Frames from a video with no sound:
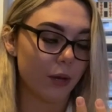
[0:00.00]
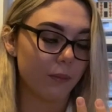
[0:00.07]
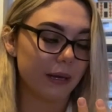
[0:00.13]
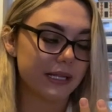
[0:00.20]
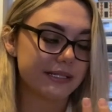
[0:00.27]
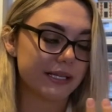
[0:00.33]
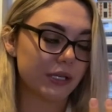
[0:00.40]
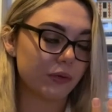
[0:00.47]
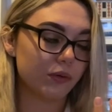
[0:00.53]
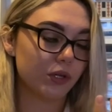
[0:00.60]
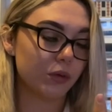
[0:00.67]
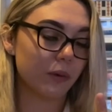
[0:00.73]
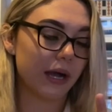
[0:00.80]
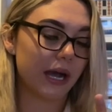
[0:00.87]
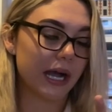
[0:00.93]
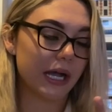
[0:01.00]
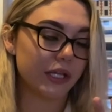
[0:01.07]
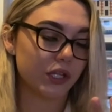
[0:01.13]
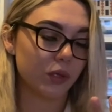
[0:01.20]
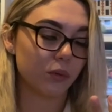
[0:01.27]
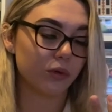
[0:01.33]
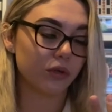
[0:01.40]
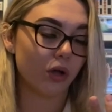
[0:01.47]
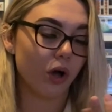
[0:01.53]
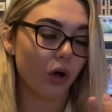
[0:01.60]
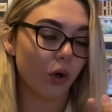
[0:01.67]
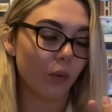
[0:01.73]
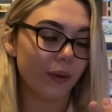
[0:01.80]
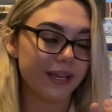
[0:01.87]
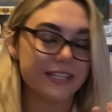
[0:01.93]
matter who you are, you will
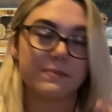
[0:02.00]
always